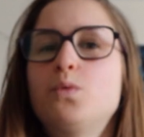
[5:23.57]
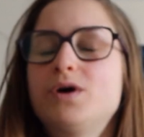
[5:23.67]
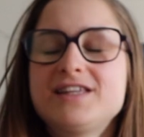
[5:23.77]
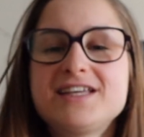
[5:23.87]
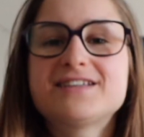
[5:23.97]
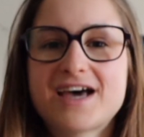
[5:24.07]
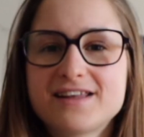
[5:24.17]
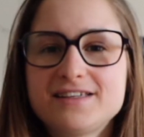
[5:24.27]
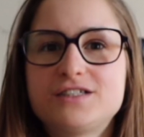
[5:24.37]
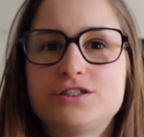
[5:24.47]
What these
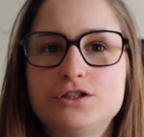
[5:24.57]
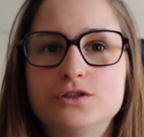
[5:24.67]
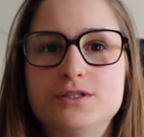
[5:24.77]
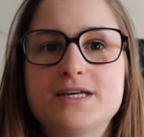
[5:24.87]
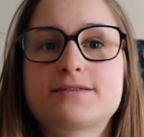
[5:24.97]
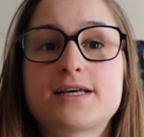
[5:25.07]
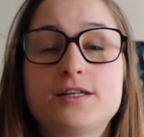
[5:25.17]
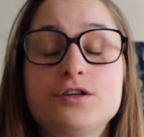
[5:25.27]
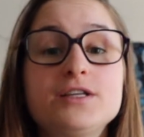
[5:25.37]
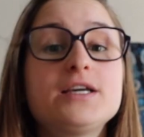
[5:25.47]
athletes do is they
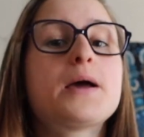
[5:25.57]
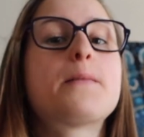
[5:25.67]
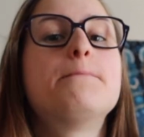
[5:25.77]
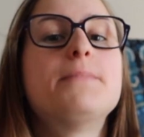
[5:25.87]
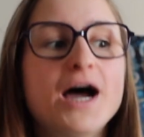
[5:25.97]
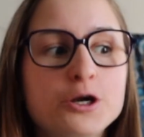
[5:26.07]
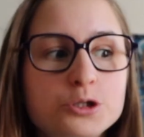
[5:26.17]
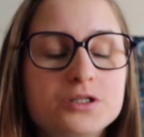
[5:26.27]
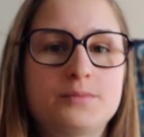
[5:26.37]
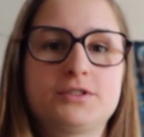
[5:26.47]
literally
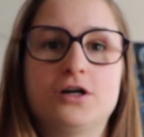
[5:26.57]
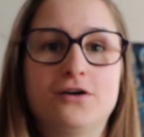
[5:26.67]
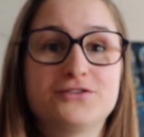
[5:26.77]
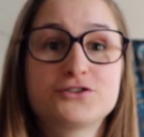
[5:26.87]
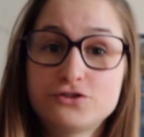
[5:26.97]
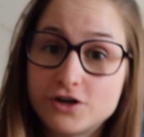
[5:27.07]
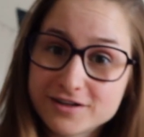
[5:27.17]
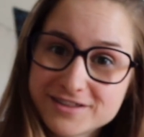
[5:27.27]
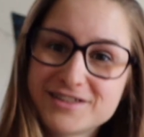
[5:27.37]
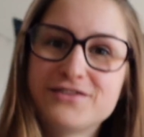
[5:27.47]
imagine themselves
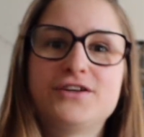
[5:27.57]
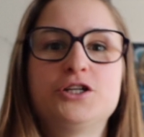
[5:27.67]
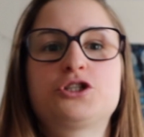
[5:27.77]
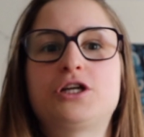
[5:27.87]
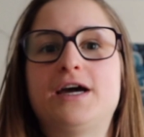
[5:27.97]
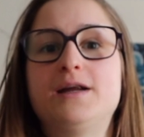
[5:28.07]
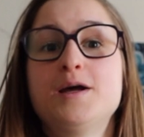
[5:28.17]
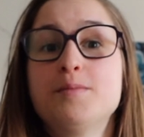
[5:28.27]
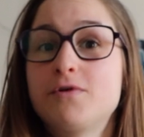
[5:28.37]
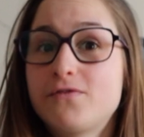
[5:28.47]
crossing the finish line
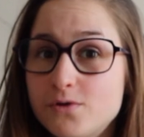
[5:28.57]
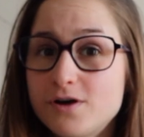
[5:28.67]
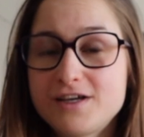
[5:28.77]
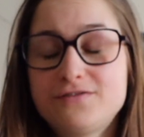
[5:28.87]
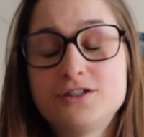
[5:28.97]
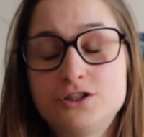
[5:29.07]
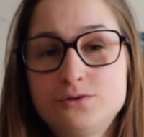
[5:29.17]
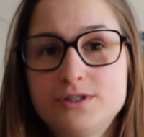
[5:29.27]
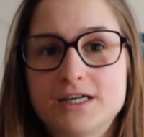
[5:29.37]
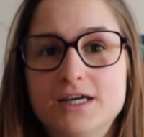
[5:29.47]
before even
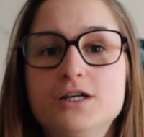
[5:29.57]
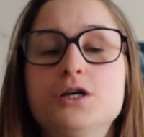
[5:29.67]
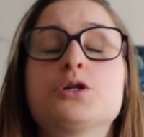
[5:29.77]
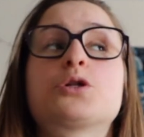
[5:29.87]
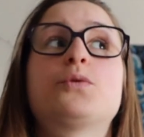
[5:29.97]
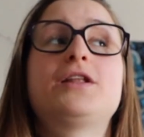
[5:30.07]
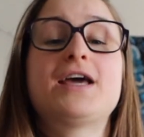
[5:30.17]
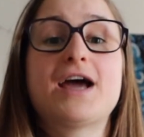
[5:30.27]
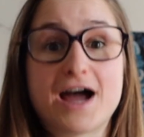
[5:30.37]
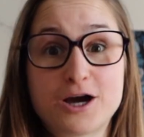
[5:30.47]
doing it, so when
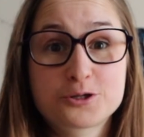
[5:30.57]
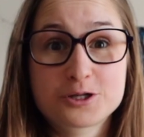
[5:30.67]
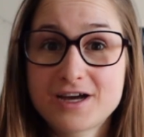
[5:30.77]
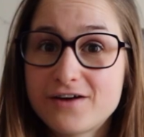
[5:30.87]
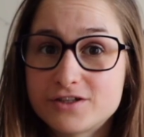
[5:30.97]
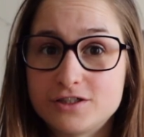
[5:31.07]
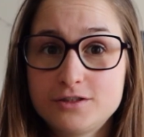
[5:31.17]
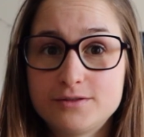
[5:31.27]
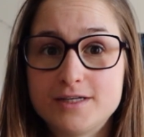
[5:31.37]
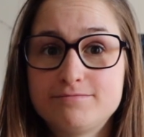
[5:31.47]
they actually have to
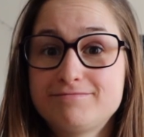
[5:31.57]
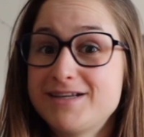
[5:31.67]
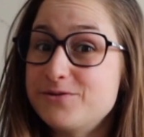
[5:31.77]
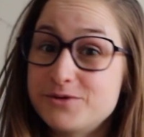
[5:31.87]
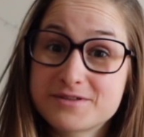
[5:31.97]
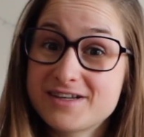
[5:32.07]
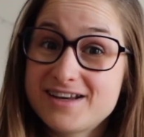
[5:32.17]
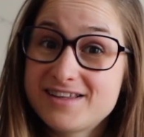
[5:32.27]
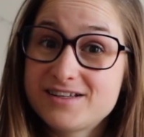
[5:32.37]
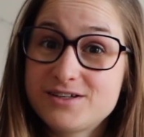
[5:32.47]
do it, it wasn't
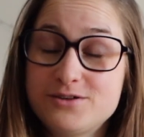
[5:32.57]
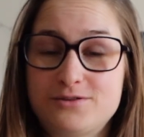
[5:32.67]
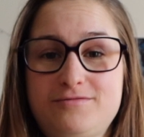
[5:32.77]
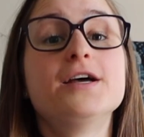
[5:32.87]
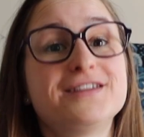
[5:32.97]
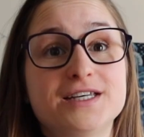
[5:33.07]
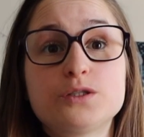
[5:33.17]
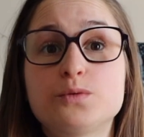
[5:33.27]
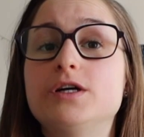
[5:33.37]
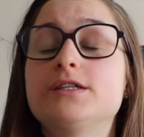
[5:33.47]
anything new.
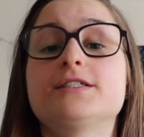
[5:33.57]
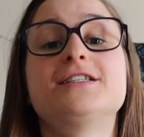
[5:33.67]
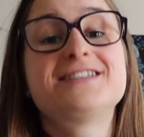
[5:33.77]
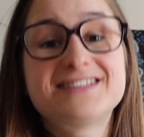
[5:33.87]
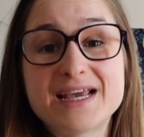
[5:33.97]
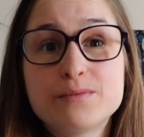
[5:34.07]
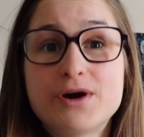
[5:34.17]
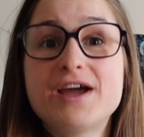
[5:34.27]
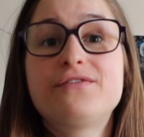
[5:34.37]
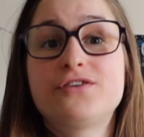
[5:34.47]
This works the same
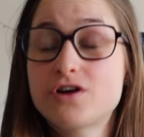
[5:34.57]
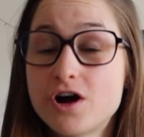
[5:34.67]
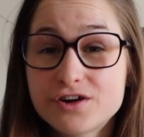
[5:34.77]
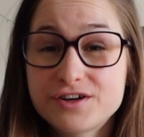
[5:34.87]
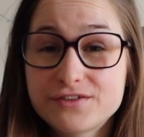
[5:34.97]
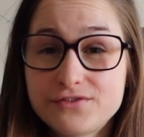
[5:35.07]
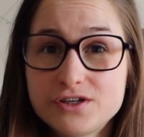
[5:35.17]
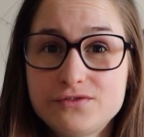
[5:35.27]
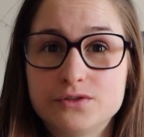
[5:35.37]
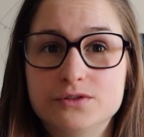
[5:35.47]
way for conquering
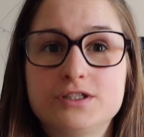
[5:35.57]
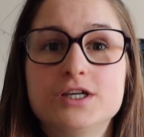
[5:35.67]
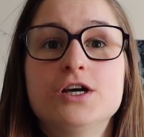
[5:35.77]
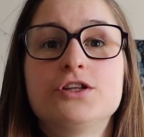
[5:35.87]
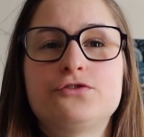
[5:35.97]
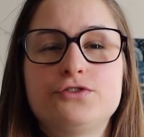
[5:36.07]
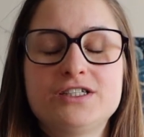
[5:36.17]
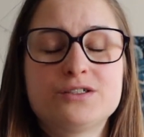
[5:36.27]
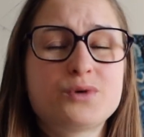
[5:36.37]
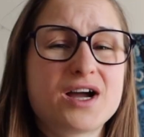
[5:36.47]
fear foods. The
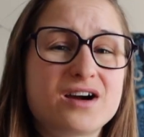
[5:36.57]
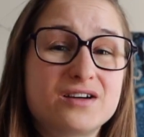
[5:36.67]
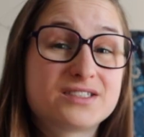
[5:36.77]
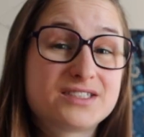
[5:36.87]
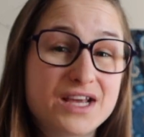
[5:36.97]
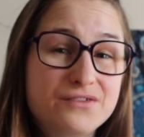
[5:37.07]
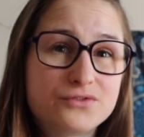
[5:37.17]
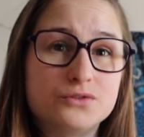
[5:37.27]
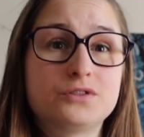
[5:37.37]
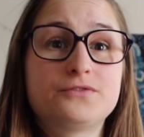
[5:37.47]
reason why our safe
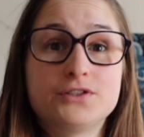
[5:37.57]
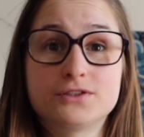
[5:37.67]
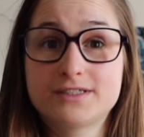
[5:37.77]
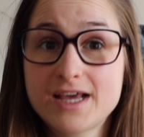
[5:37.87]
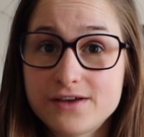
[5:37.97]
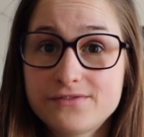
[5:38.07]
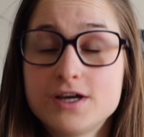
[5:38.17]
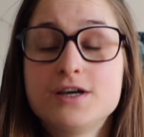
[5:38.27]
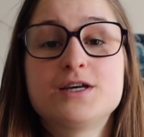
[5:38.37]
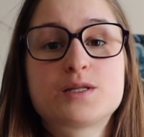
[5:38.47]
foods feel safe
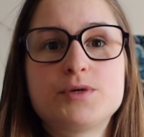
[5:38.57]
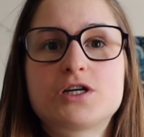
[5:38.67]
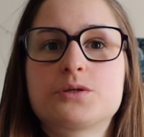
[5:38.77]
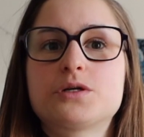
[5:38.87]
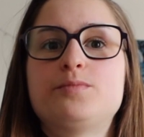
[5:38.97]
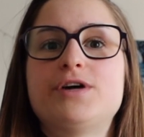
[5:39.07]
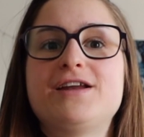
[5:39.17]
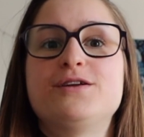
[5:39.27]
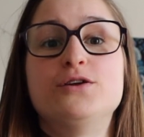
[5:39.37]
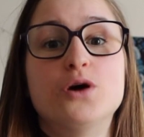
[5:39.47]
is because our
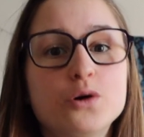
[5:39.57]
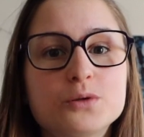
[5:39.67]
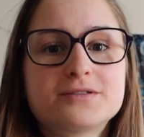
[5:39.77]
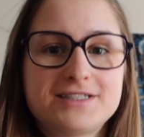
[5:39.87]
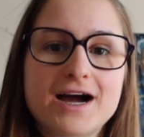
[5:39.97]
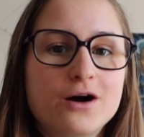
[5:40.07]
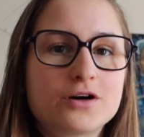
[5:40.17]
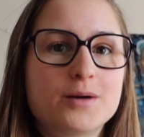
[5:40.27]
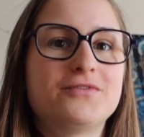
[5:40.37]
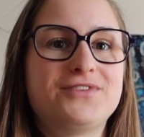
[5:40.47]
brain knows the
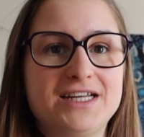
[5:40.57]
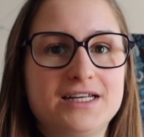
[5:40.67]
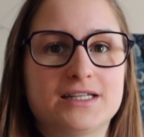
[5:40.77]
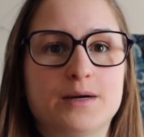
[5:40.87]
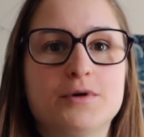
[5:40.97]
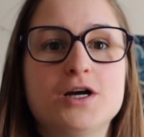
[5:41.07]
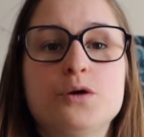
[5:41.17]
outcome of eating them.